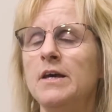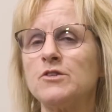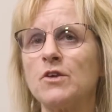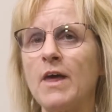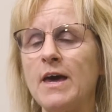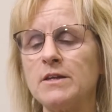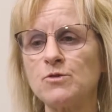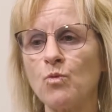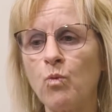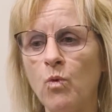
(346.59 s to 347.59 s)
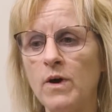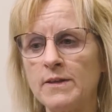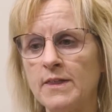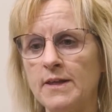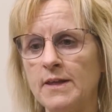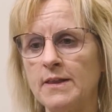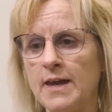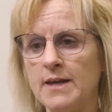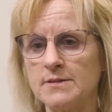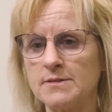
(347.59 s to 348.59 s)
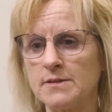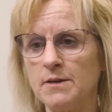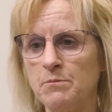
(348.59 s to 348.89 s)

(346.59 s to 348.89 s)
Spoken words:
So that is one thing that has